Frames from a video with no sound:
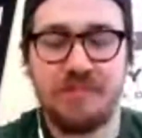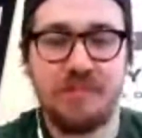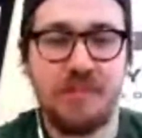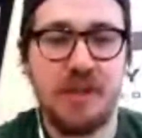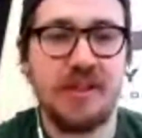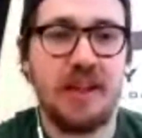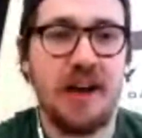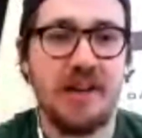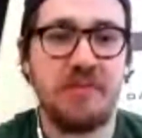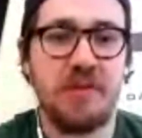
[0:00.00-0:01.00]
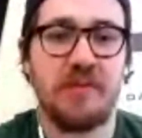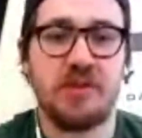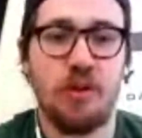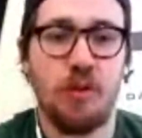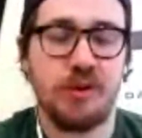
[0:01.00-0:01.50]
he's a guy, even if his
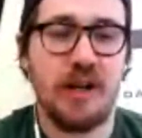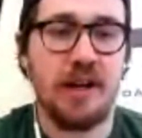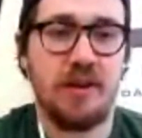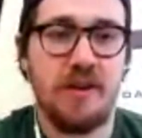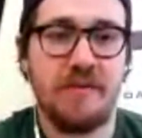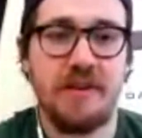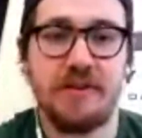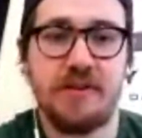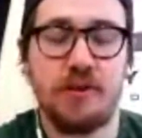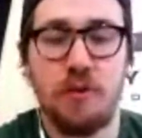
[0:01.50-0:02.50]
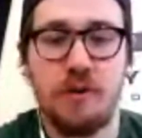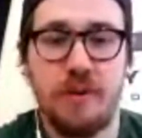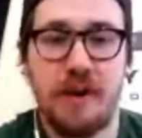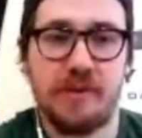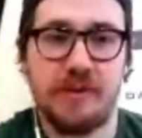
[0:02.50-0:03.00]
scoring's cut off, he can still
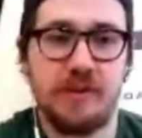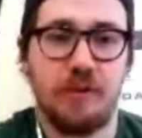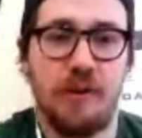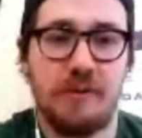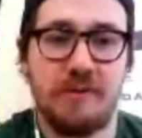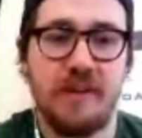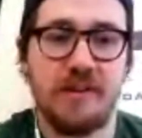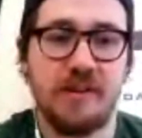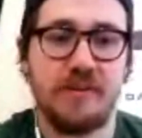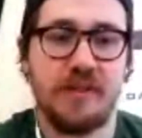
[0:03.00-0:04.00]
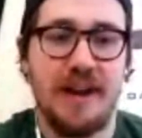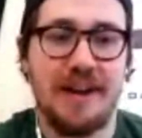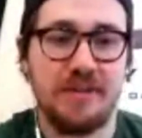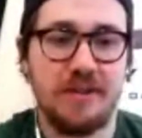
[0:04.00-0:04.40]
rebound and still grab defensive stats.